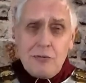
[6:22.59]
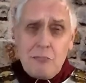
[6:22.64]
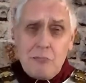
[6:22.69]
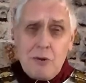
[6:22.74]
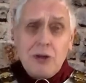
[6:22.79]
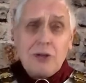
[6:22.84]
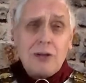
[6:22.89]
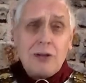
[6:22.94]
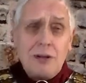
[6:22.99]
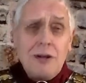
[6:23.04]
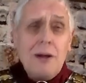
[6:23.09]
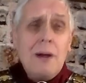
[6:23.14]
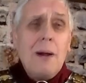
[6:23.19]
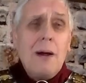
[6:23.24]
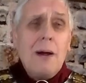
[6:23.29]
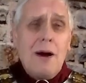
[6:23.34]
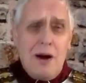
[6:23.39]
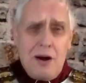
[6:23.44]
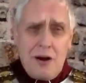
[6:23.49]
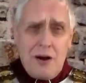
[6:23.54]
model
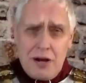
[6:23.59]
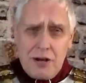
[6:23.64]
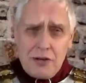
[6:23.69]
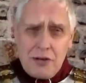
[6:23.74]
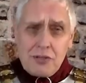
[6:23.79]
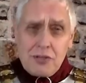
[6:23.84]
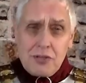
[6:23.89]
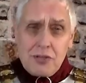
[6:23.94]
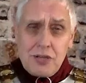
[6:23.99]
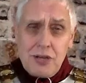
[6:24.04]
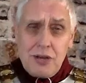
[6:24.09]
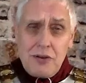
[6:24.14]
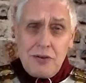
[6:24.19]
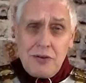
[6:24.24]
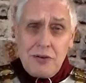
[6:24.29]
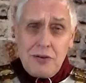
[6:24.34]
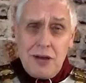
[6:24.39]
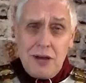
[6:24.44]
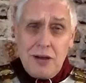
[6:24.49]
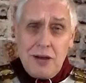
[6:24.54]
I'm going to show you
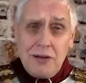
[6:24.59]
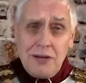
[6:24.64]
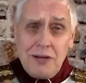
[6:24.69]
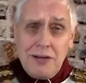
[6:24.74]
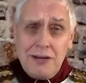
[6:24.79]
now